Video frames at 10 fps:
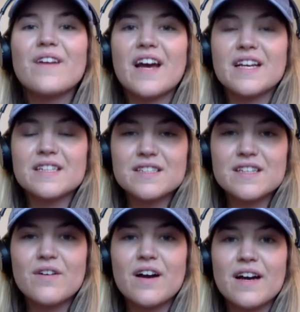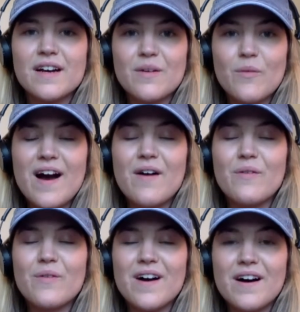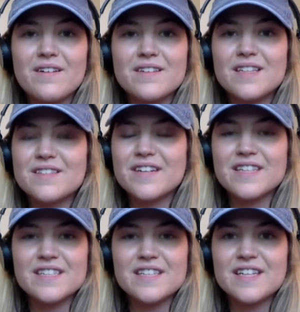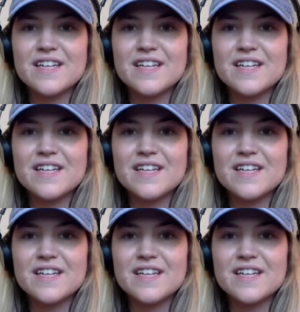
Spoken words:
nice. Okay. Wow. Wow. That's crazy.